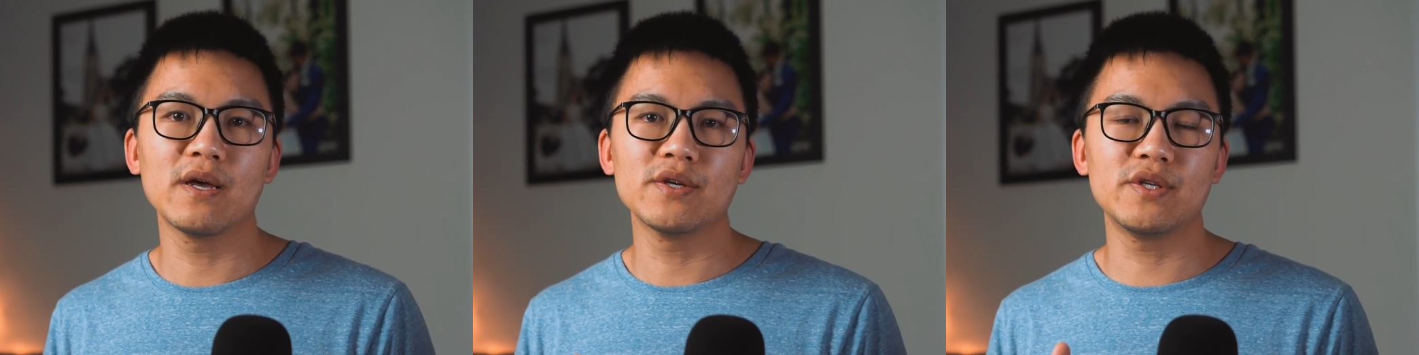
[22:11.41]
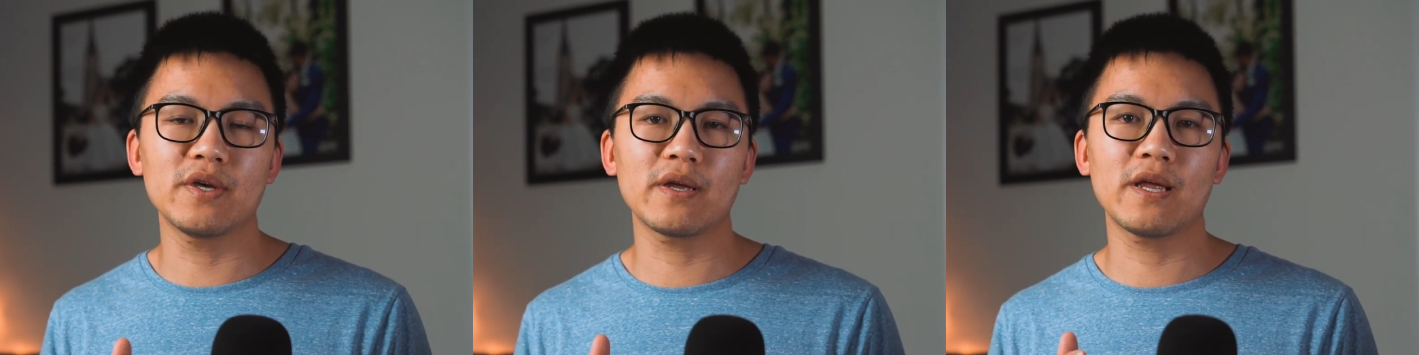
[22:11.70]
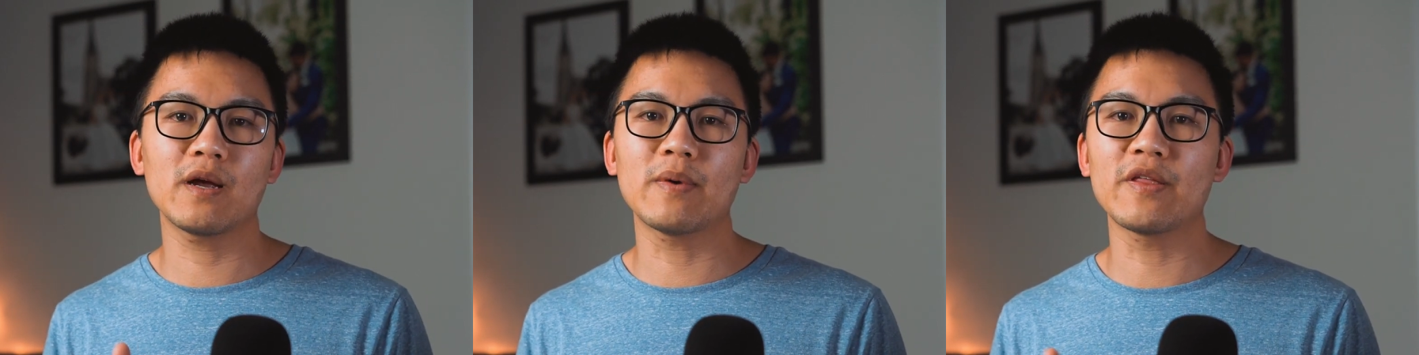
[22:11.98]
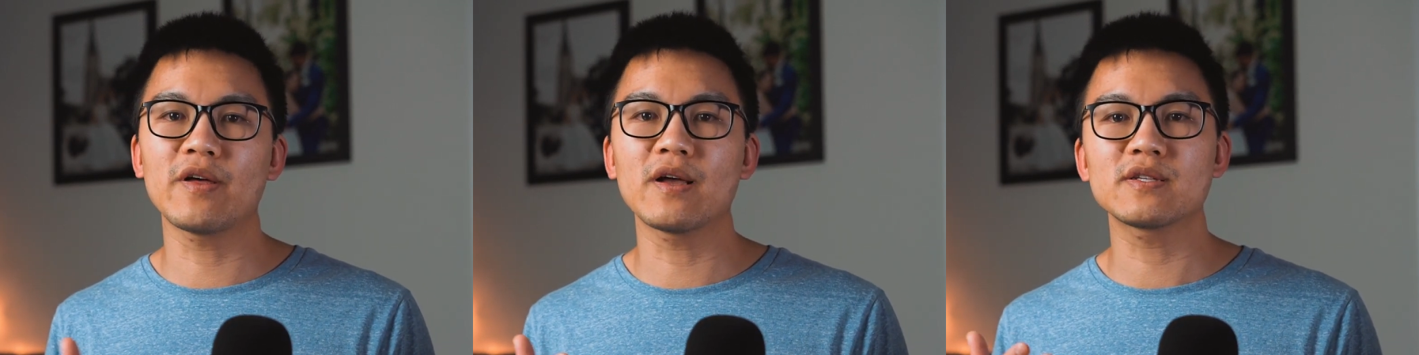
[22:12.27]
So you can hear my
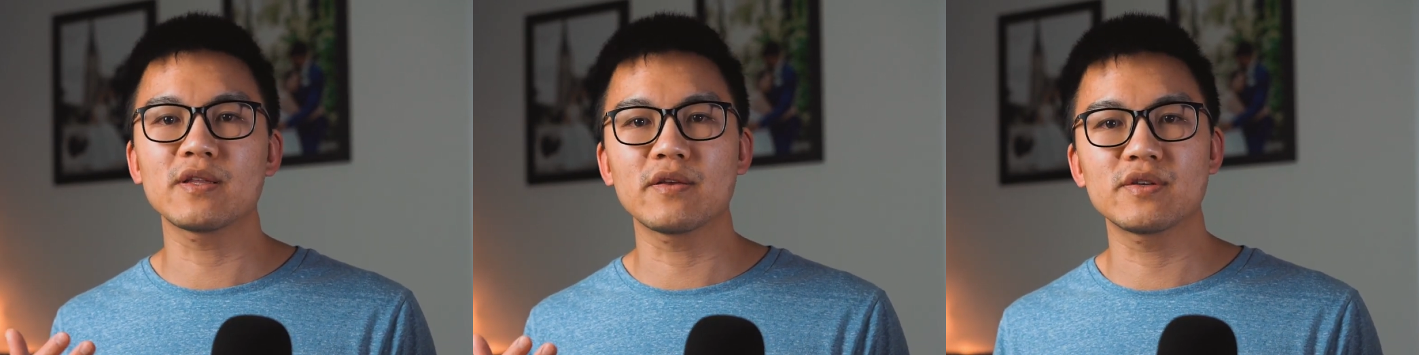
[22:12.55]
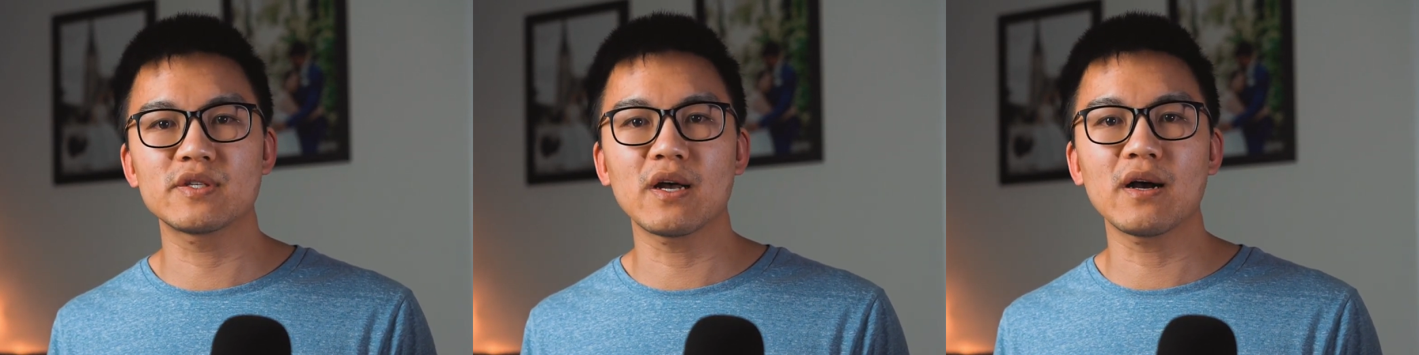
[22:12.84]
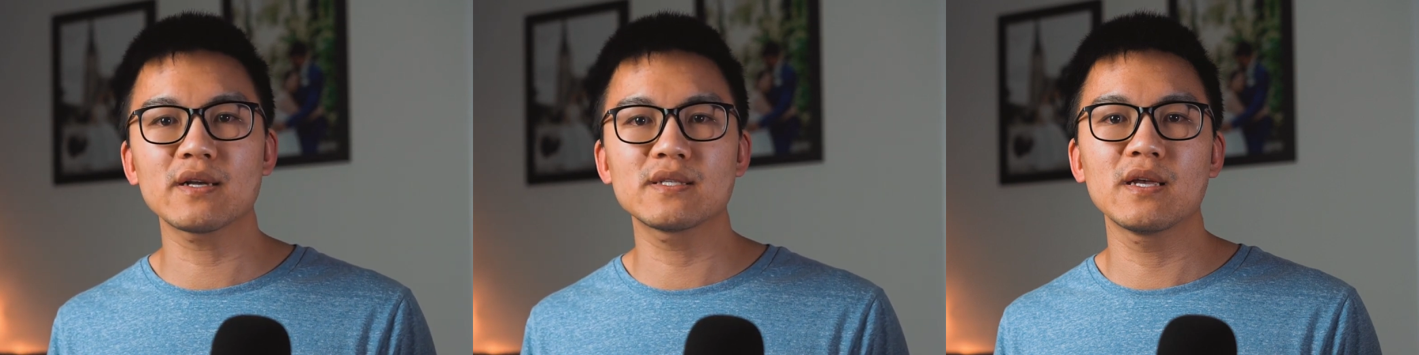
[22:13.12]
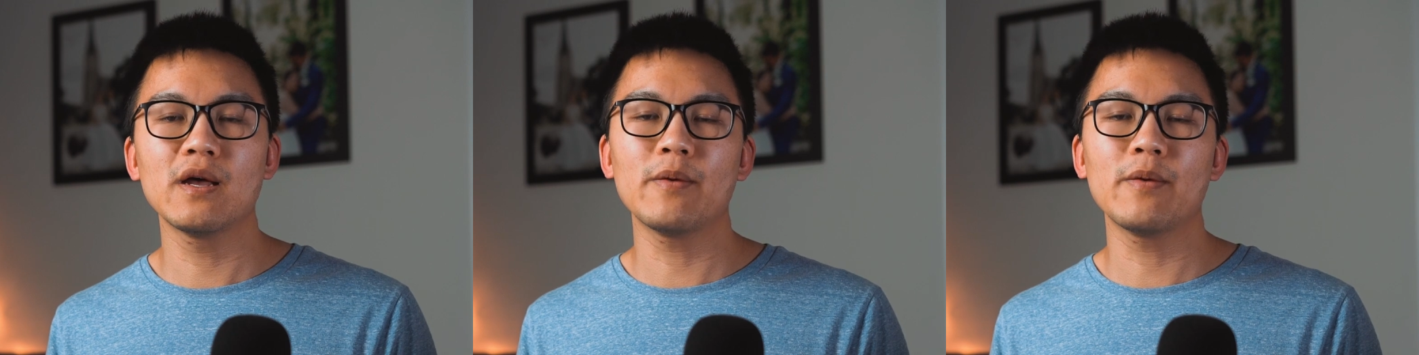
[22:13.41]
thoughts on those stocks,